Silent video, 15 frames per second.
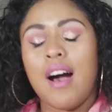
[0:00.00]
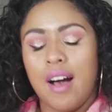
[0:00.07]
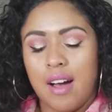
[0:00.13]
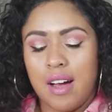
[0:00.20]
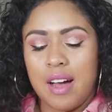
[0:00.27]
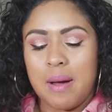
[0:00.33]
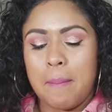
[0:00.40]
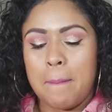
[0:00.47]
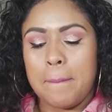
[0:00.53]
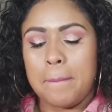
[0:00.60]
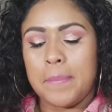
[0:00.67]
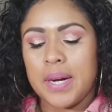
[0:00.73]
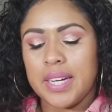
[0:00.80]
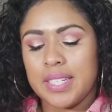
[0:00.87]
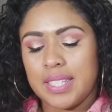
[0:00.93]

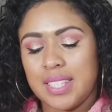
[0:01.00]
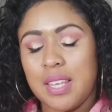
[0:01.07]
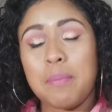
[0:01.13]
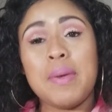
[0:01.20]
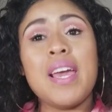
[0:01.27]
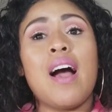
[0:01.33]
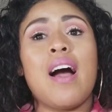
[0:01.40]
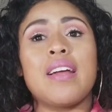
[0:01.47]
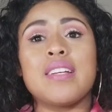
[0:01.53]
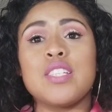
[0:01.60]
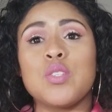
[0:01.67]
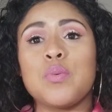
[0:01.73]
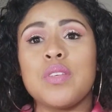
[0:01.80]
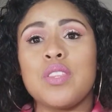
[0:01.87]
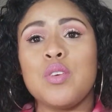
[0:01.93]
But to be
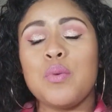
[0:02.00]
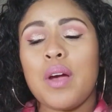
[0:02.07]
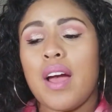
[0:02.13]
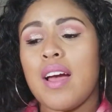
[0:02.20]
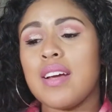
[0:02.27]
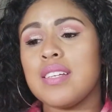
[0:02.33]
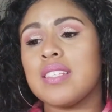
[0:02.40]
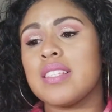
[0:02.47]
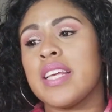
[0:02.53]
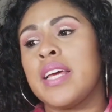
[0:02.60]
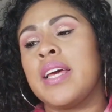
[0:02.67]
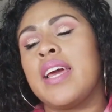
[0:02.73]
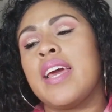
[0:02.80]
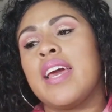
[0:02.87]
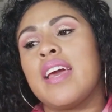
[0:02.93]
honest with you guys,
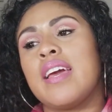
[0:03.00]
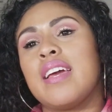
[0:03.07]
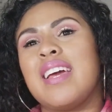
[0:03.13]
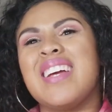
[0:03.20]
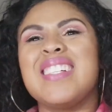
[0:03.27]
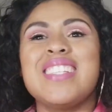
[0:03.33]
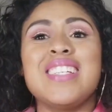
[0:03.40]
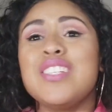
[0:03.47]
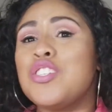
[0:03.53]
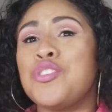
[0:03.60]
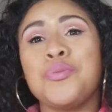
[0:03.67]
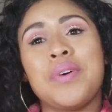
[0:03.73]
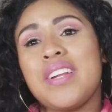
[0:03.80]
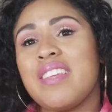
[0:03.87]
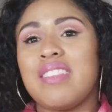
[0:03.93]
it didn't
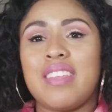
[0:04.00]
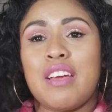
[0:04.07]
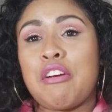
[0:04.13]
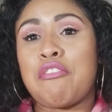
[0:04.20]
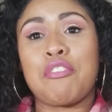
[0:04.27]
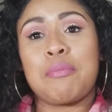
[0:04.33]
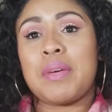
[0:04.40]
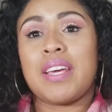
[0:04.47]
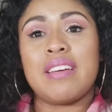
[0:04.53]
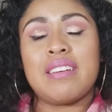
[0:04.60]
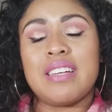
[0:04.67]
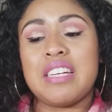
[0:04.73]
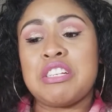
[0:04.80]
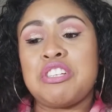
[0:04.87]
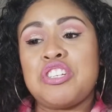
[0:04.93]
do anything for me.
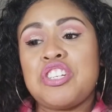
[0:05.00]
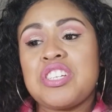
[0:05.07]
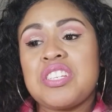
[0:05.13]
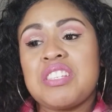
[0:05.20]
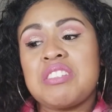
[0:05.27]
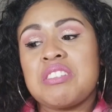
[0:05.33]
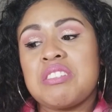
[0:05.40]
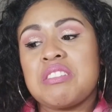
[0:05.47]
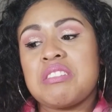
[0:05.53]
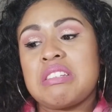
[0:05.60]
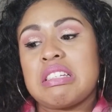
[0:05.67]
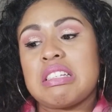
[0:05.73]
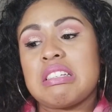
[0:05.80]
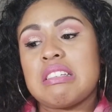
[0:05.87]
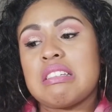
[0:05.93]

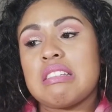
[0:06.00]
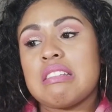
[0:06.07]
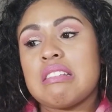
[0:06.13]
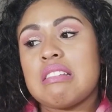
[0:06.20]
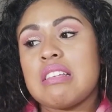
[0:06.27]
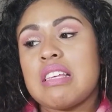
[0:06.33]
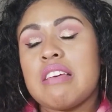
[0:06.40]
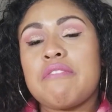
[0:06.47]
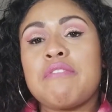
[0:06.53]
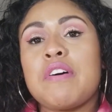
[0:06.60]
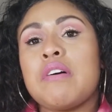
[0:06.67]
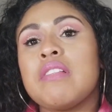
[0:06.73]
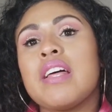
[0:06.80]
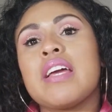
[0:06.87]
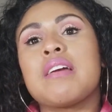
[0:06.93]
It
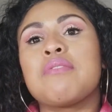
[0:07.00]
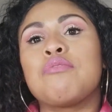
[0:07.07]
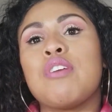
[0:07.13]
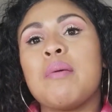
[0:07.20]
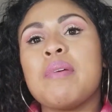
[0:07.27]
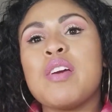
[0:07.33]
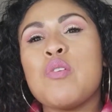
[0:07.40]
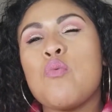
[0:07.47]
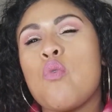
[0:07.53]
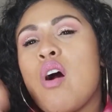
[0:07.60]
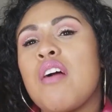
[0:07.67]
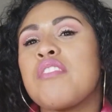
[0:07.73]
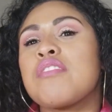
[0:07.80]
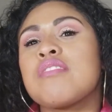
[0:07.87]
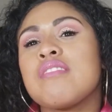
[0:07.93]
felt like rubbing
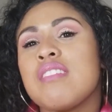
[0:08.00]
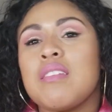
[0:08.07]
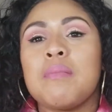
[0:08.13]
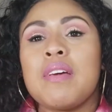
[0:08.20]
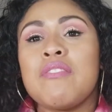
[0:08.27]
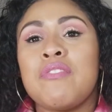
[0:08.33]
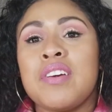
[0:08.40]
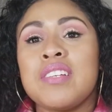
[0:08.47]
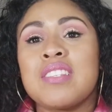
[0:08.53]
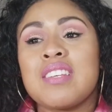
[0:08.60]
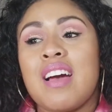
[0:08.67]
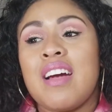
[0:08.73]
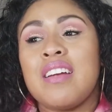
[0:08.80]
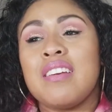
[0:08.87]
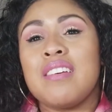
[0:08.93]
water on my face,
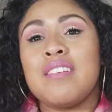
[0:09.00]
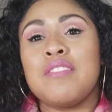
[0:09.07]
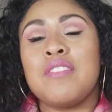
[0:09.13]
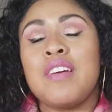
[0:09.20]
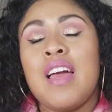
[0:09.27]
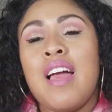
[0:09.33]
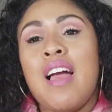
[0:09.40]
kind of.